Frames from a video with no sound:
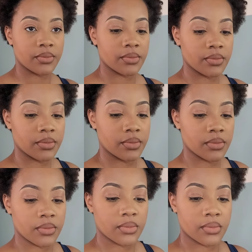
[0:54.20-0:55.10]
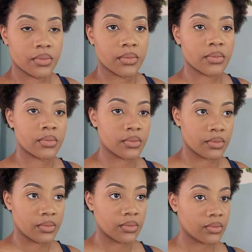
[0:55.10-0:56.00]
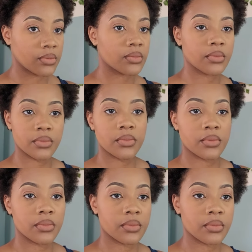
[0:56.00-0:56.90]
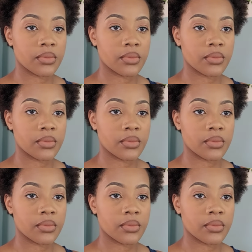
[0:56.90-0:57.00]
[no speech]